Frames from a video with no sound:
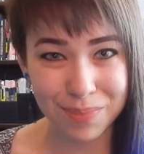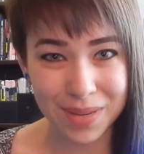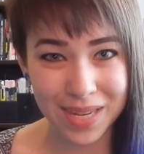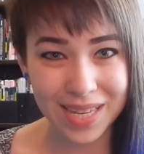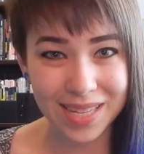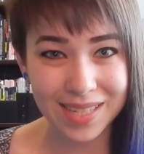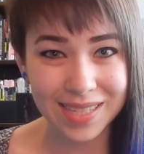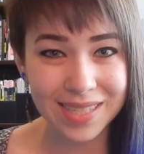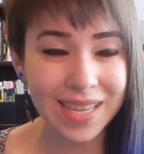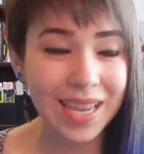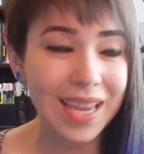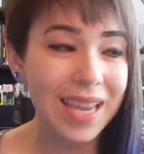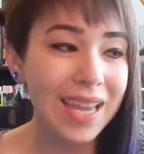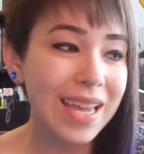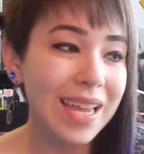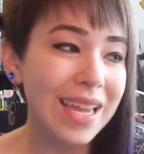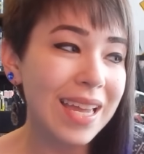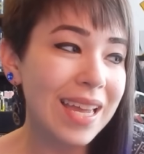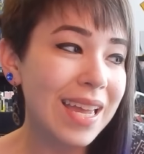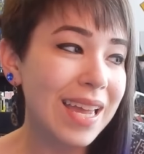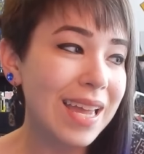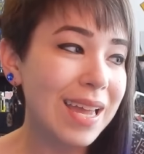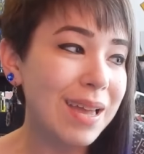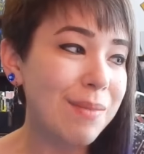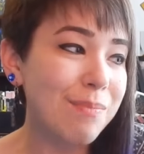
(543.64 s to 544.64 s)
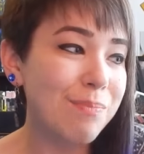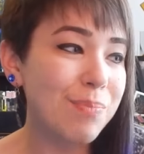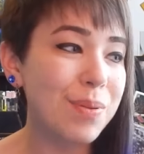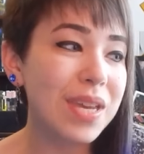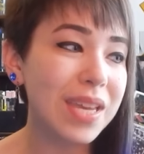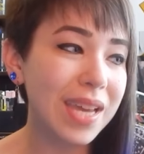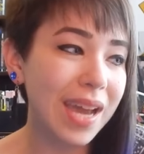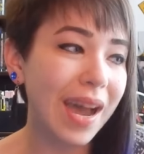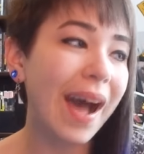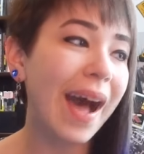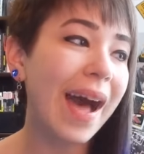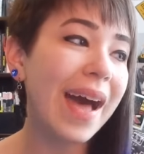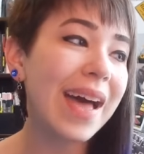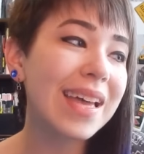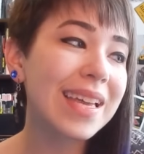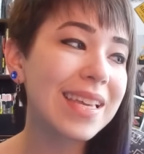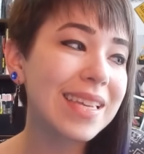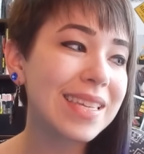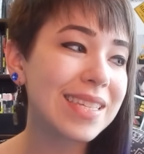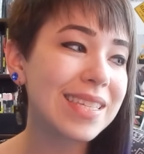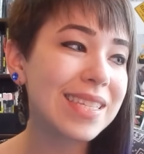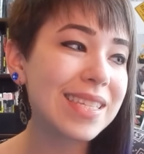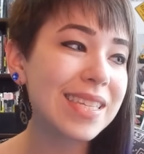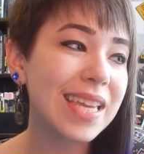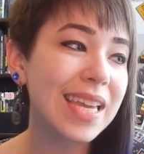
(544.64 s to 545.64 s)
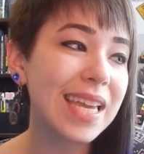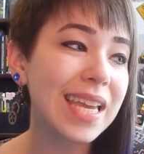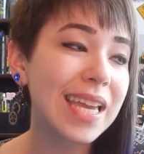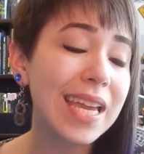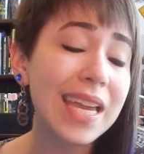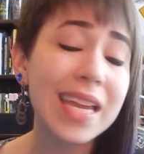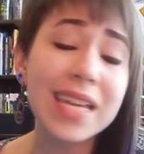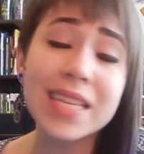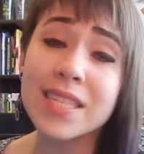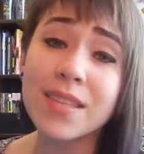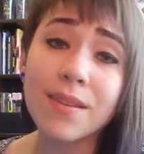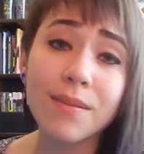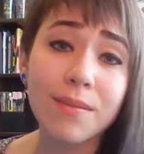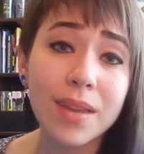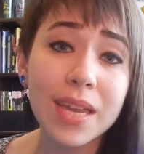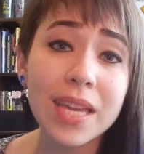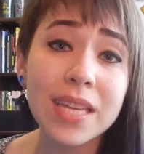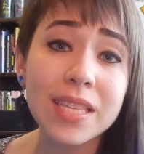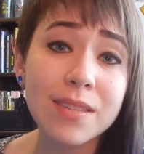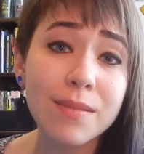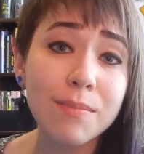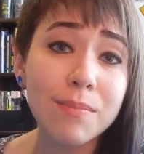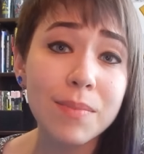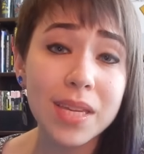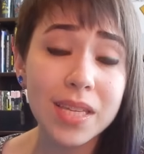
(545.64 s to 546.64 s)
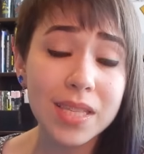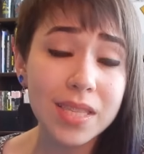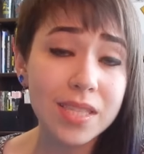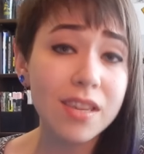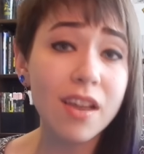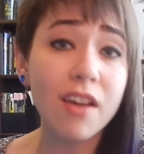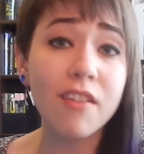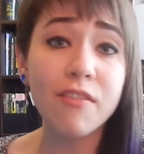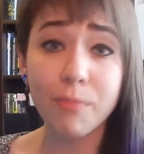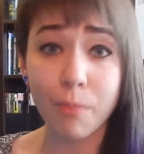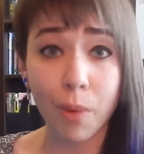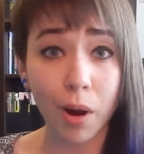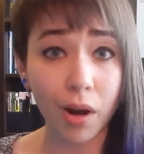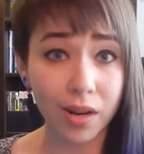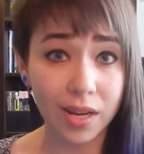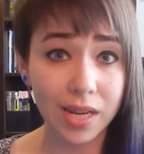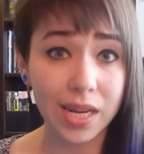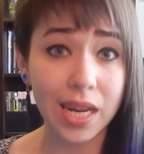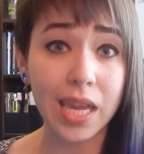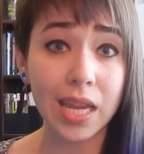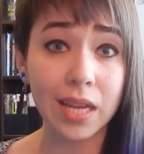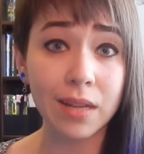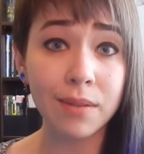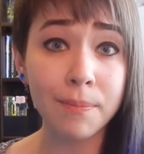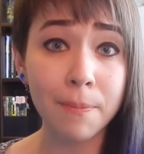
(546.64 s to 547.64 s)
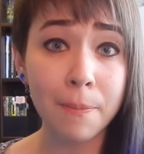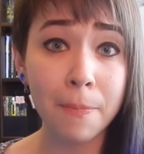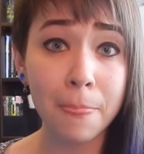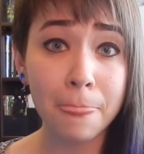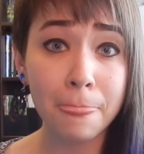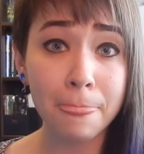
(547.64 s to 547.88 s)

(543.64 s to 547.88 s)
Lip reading: piece, because it's a means of marketing,